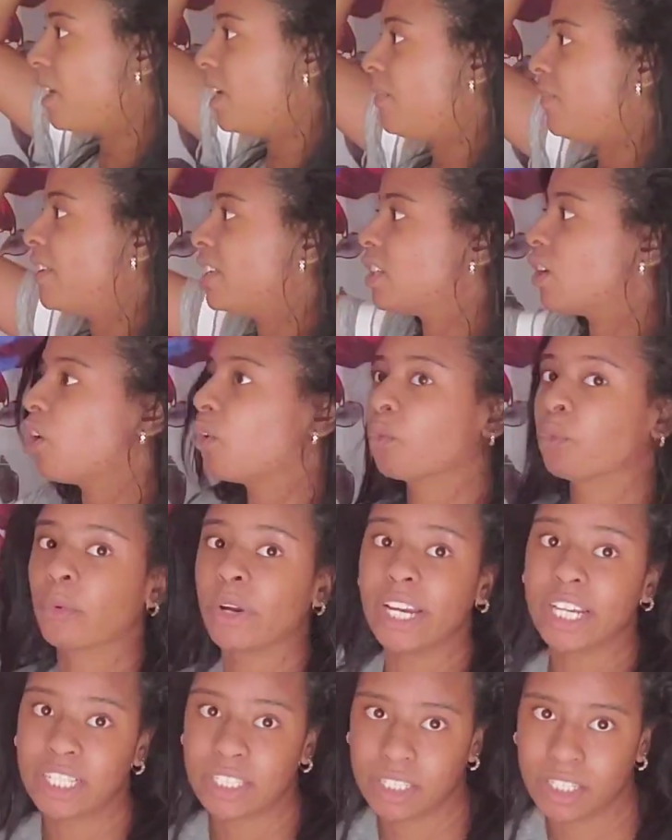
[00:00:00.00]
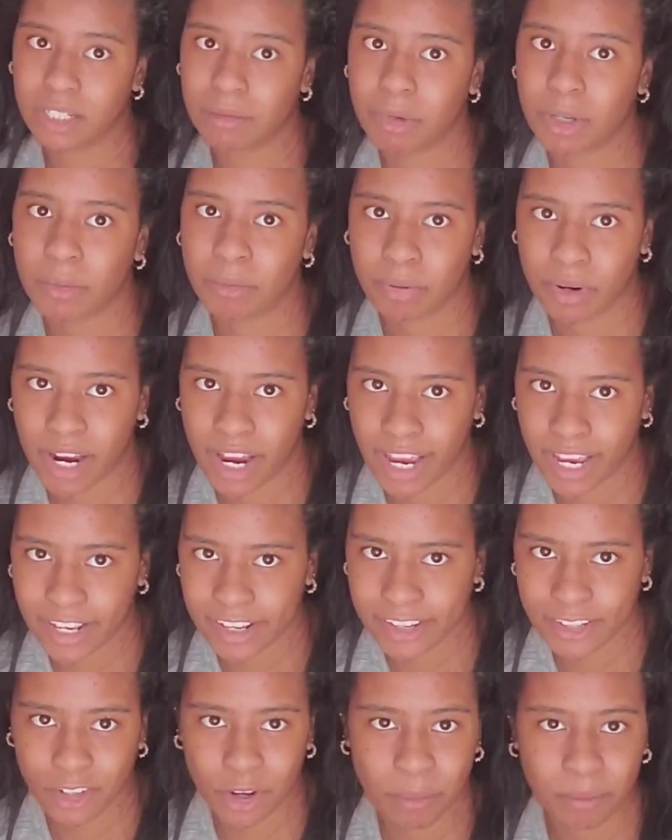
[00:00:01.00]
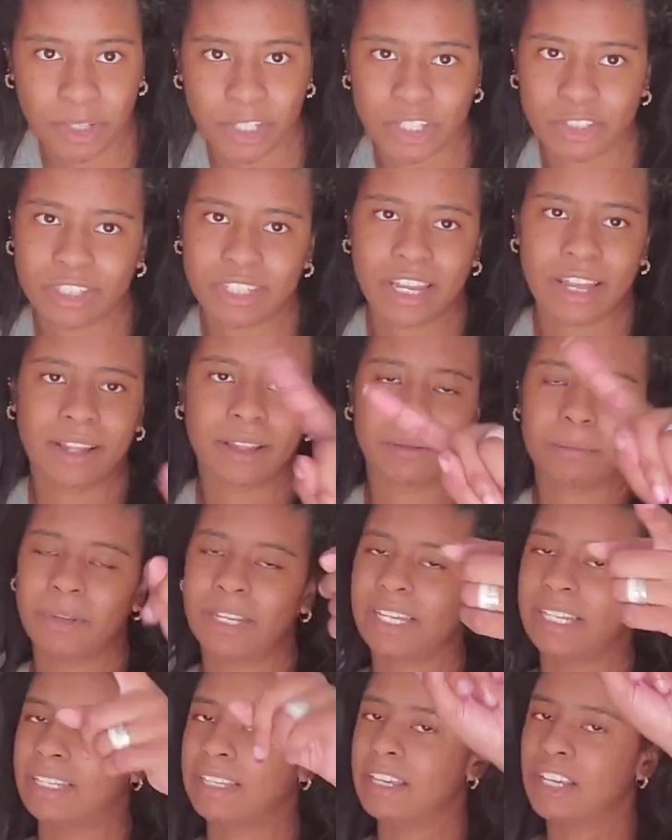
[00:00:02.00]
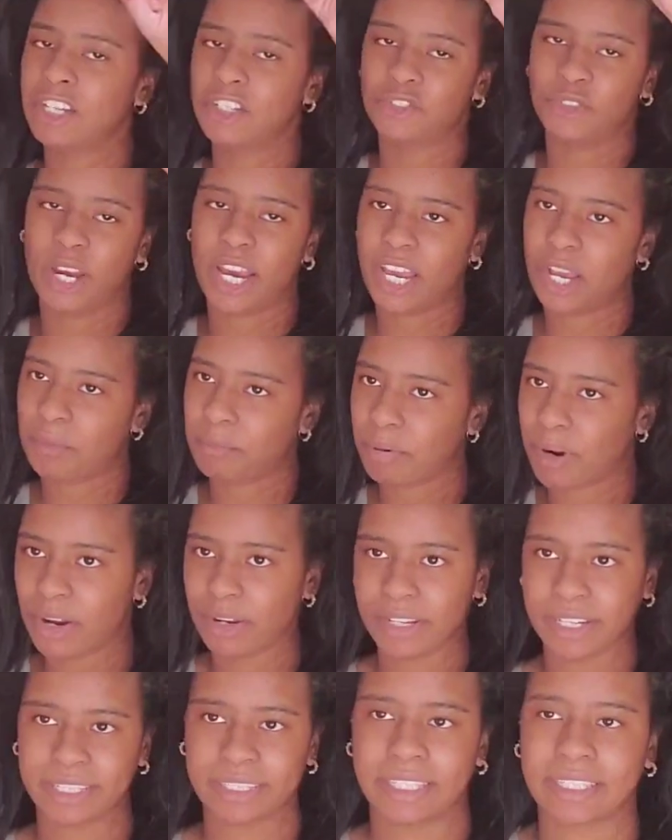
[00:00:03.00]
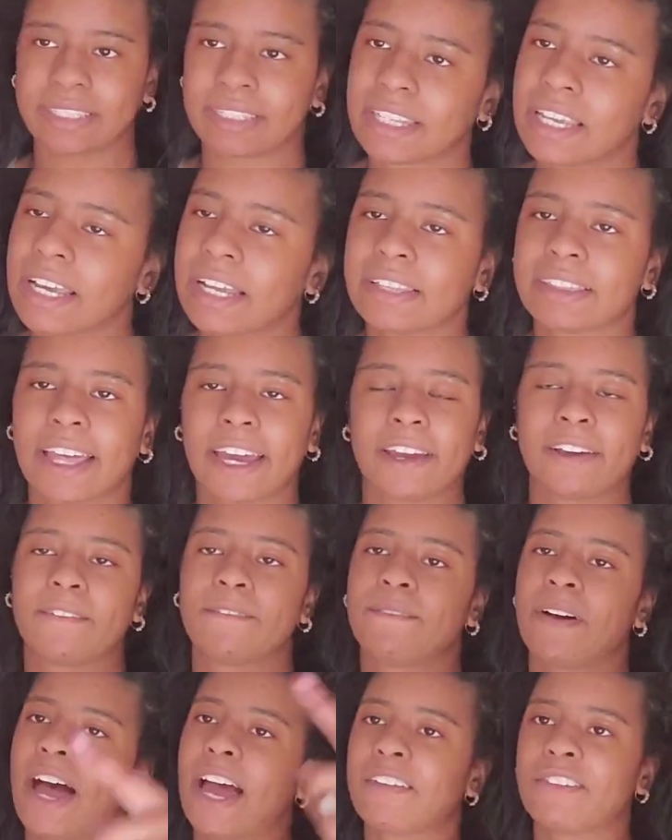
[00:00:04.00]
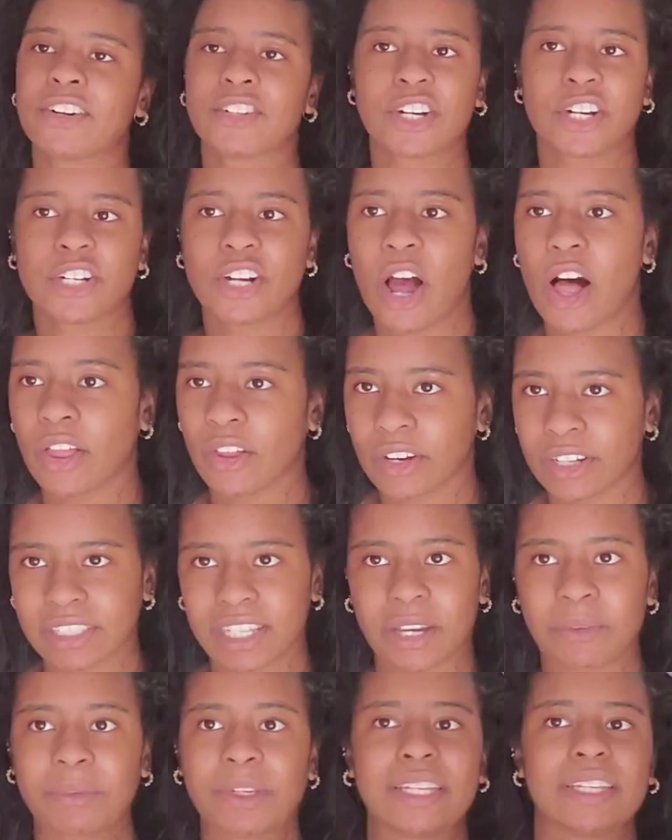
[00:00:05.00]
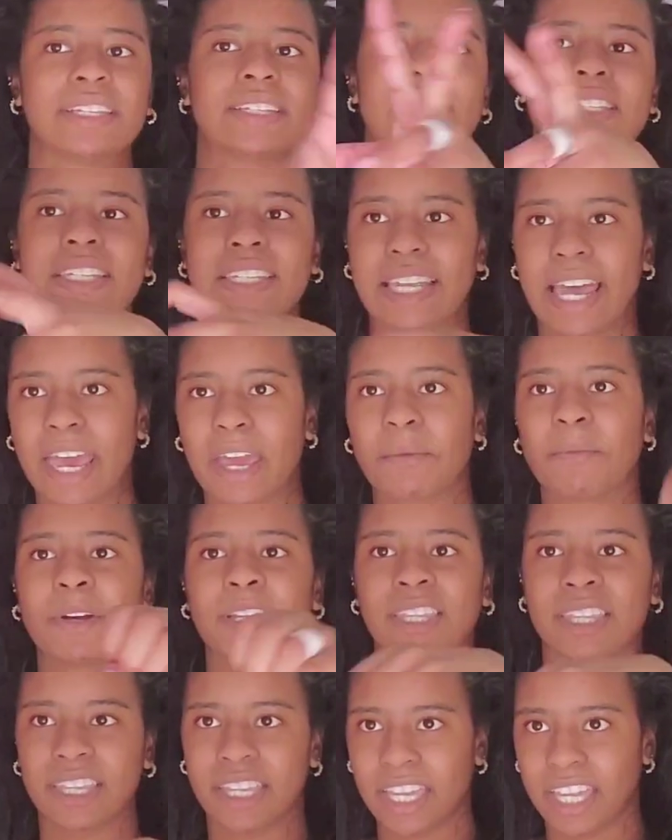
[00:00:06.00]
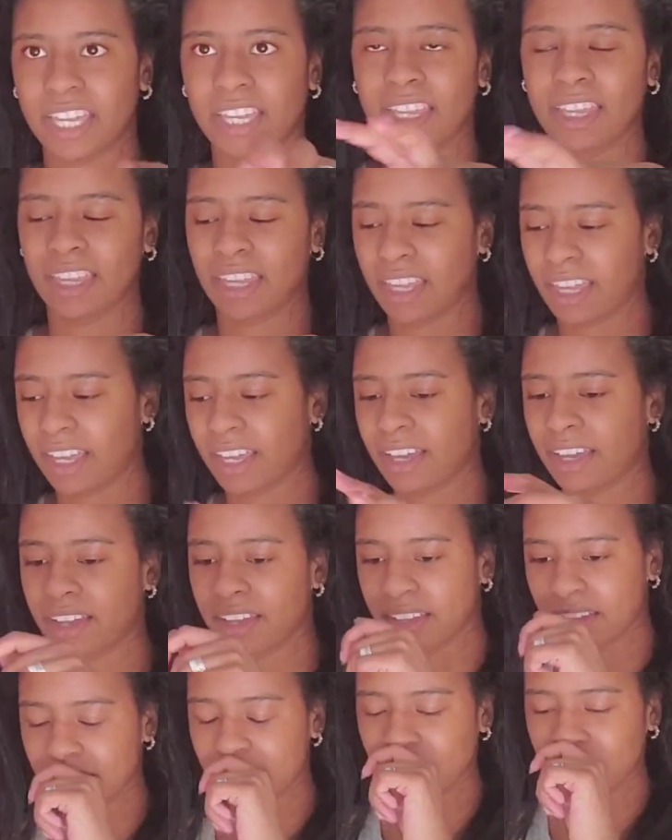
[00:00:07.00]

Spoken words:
and if it's a reasonable price, don't be telling me to try out products like $500, like we need to stay within the